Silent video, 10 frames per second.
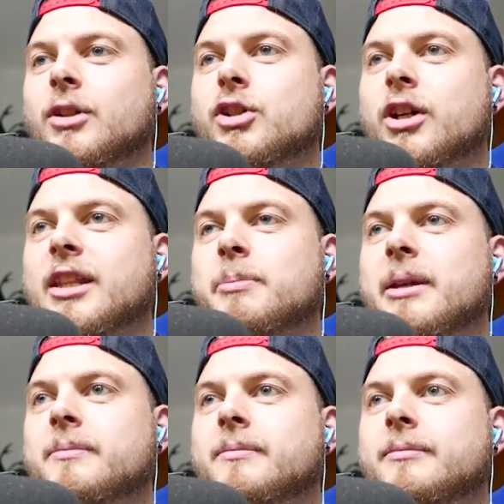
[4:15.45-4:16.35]
I'm joking. That's
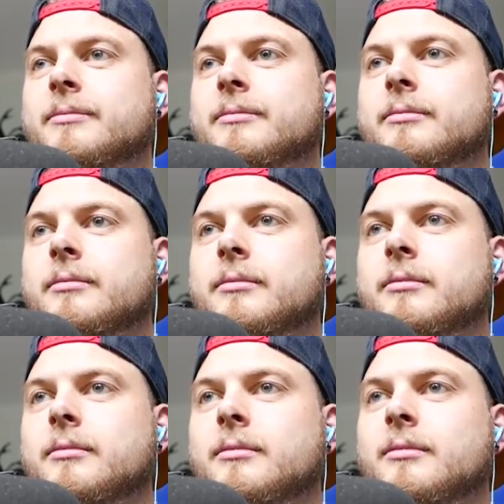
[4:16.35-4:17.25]
me. Oh,
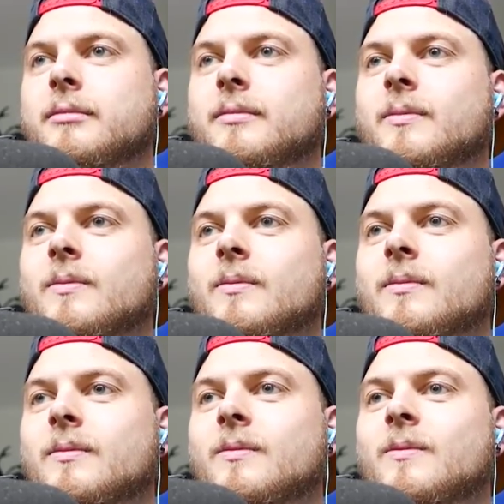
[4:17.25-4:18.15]
okay. You scared the life
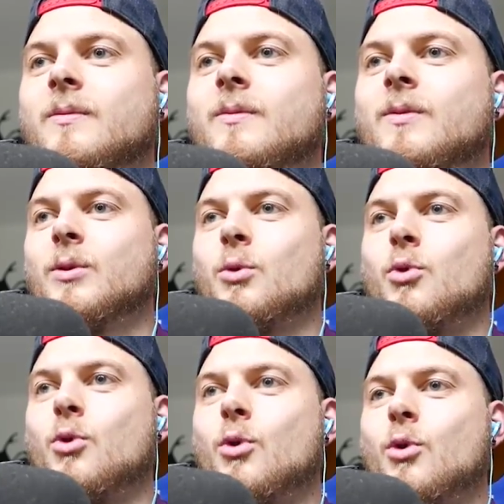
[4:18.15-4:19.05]
out of me.
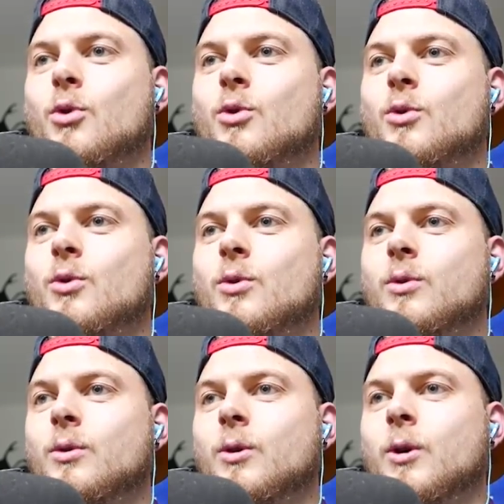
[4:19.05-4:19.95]
Ooh. 60 seconds
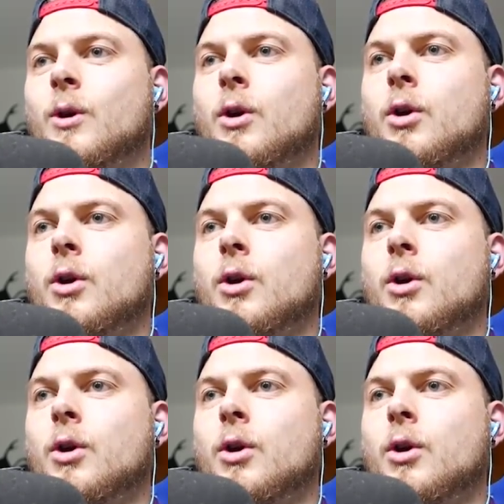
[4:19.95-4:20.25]
remaining.